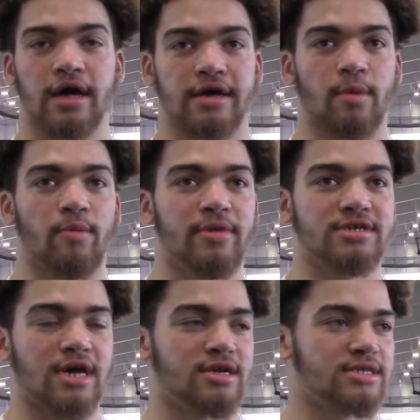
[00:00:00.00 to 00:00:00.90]
couple of
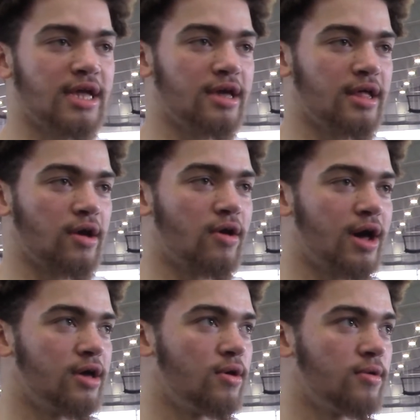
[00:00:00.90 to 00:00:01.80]
meets out of state, like
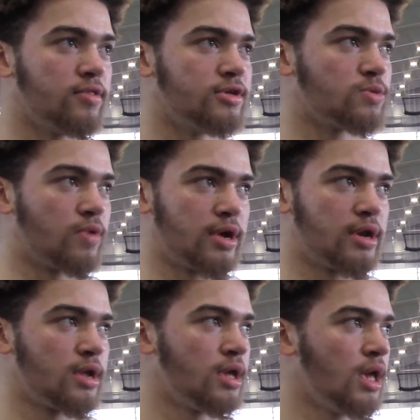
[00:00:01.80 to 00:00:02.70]
Ohio, there's one,
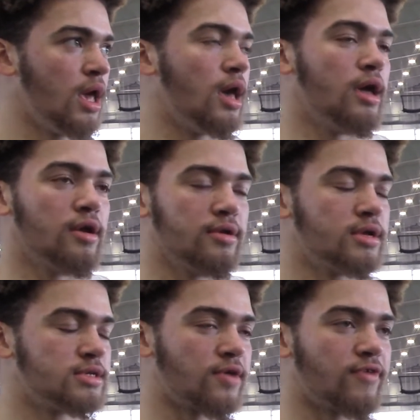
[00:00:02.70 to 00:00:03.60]
and
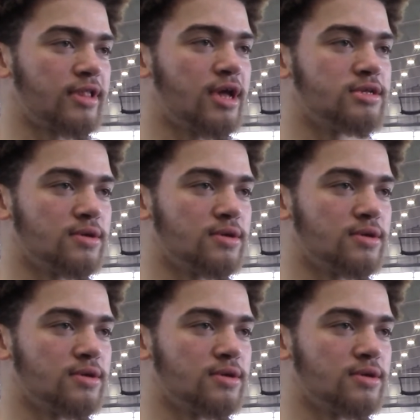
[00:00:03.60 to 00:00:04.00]
stuff like that.